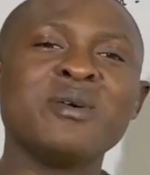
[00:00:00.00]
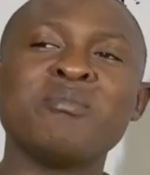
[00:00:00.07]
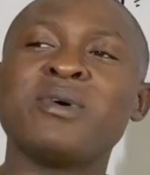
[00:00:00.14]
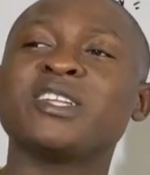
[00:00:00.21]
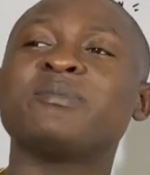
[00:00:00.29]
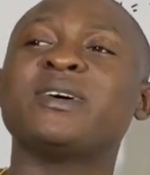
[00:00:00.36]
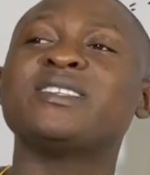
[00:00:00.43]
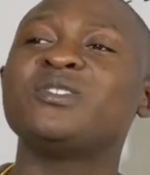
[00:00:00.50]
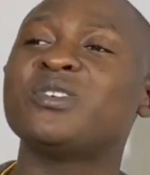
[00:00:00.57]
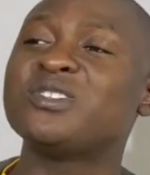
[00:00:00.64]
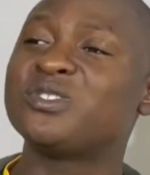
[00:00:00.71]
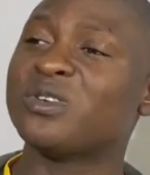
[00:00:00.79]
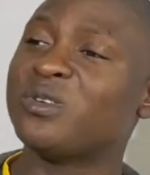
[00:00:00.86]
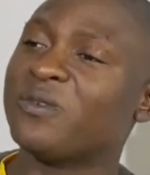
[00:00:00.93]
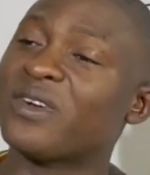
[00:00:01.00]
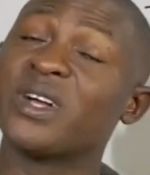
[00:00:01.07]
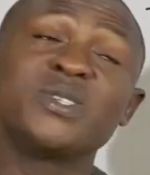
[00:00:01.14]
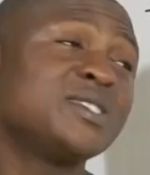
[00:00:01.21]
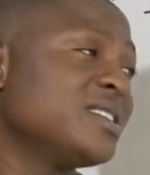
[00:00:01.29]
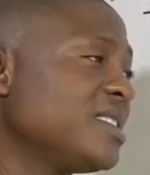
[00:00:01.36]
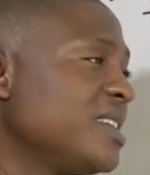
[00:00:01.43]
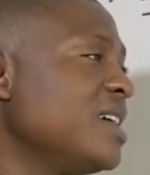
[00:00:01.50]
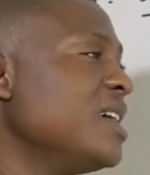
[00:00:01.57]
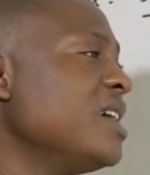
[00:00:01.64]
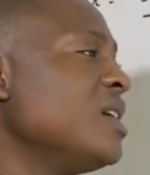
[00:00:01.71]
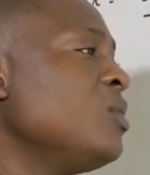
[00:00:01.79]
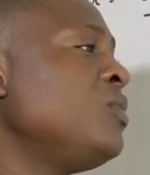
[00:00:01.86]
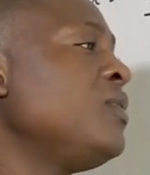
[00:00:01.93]
Mathematics is just the study of counting.
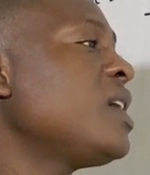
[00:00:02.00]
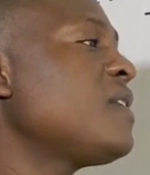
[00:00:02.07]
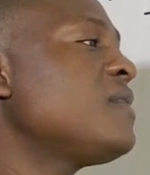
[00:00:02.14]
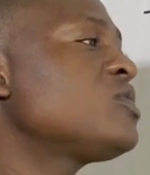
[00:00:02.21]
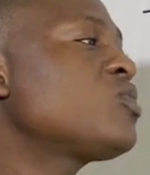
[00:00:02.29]
If you have